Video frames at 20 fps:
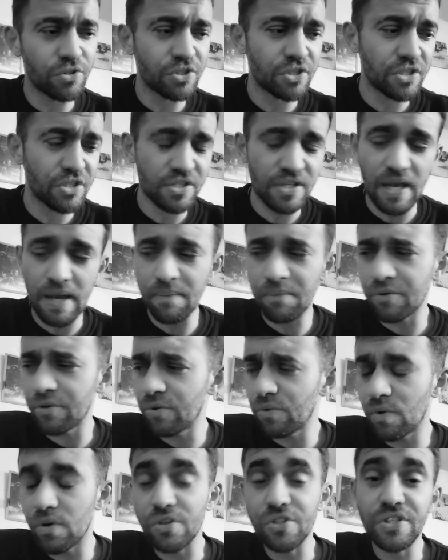this. I'm gonna
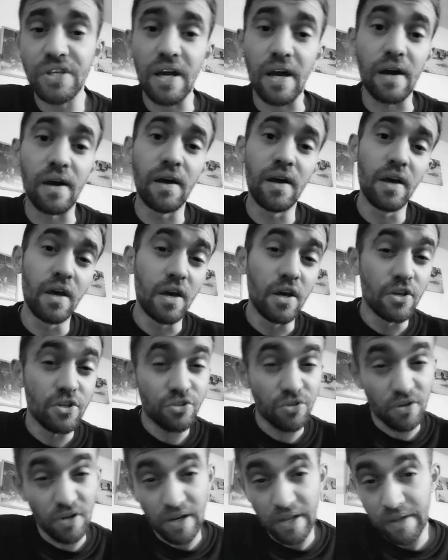watch that."
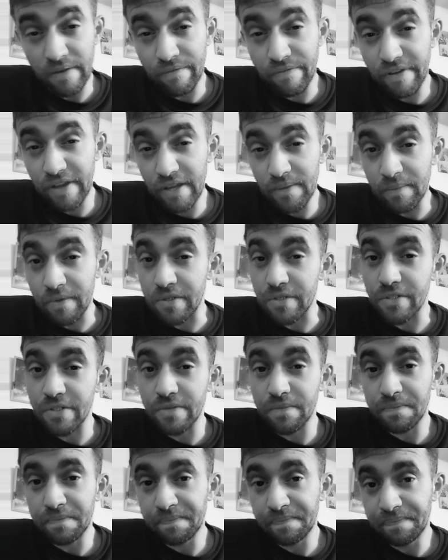Suddenly I'm famous.
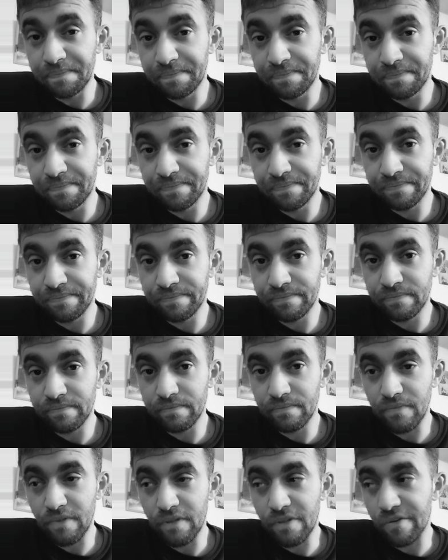
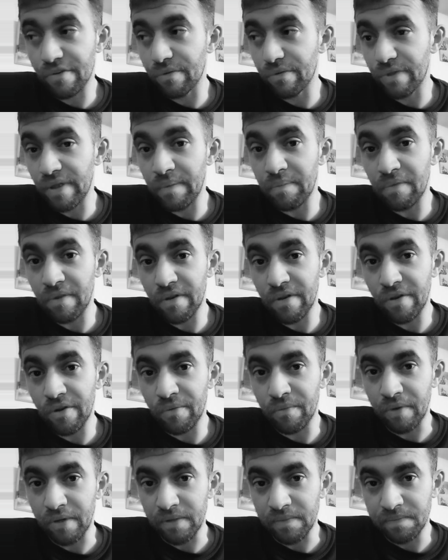Through them that know me.